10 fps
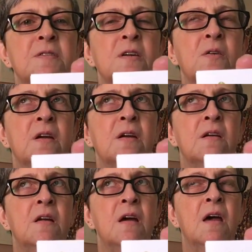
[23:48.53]
They're
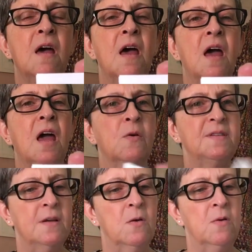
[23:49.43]
in
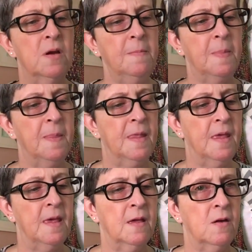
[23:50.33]
Arizona,
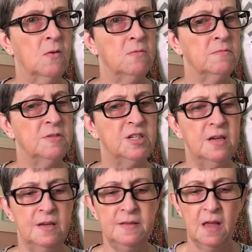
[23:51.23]
or she
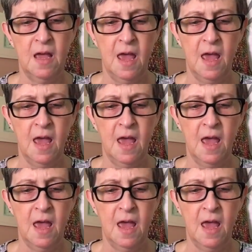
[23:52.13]
is.